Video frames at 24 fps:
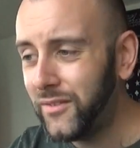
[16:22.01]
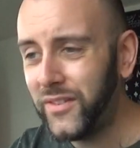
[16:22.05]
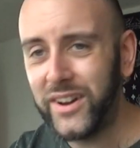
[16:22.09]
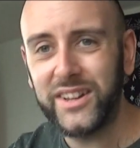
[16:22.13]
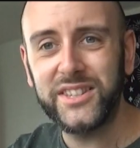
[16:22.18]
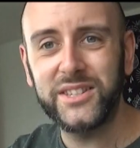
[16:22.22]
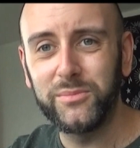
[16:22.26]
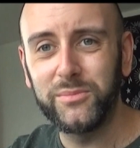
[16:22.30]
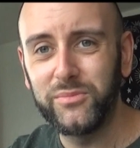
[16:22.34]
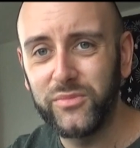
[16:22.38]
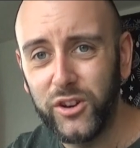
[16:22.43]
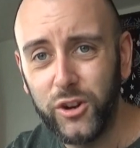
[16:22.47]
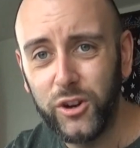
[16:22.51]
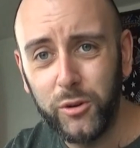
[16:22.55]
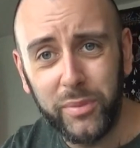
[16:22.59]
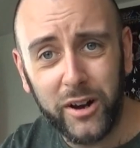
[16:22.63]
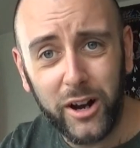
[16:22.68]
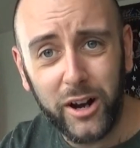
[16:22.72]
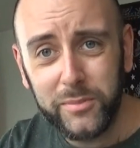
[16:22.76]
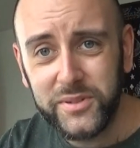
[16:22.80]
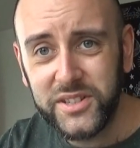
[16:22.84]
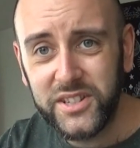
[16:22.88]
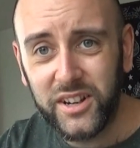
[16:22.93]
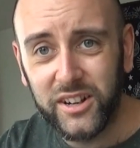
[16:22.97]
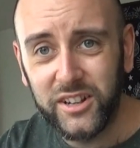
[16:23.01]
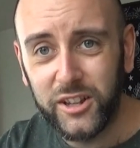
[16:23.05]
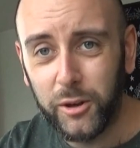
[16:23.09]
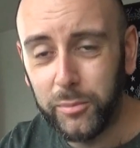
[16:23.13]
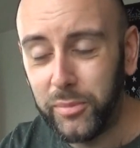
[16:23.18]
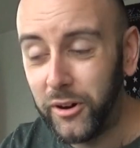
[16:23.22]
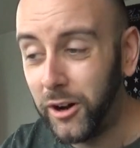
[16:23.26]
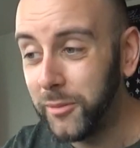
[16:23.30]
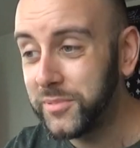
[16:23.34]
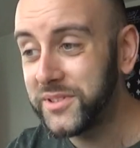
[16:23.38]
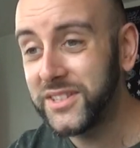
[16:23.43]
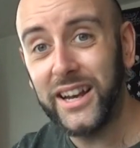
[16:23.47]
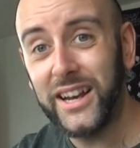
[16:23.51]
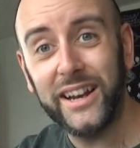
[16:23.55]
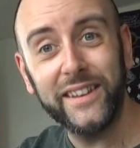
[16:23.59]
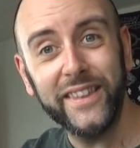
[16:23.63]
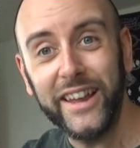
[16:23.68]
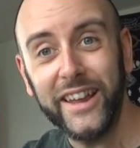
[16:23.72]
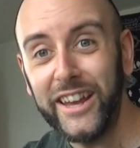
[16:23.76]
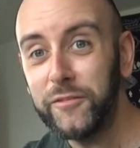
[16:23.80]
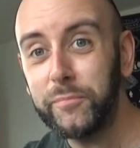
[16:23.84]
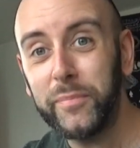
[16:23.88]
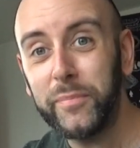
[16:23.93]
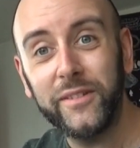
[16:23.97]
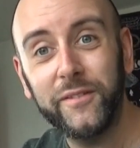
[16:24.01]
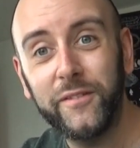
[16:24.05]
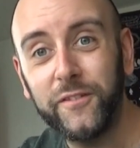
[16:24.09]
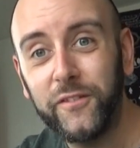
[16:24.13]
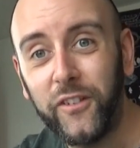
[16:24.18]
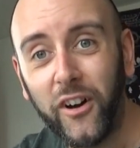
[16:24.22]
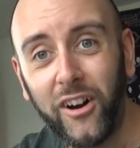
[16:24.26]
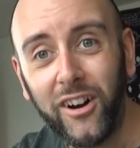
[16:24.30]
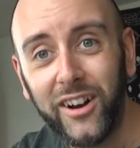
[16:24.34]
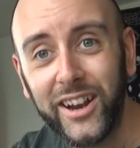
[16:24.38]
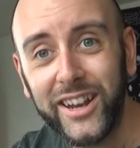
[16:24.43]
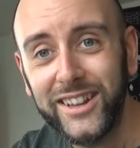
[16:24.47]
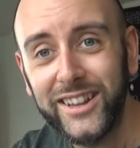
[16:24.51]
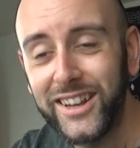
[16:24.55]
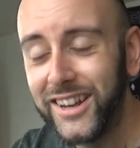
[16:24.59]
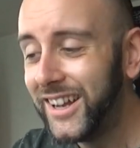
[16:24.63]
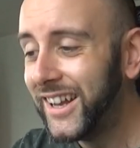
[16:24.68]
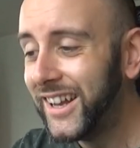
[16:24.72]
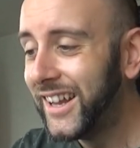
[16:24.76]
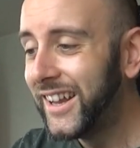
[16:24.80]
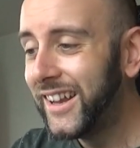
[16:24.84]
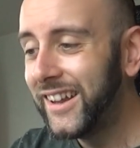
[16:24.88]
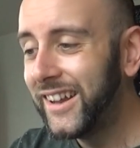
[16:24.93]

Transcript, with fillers: I've had some rhubarb cider pops, and they've been fine.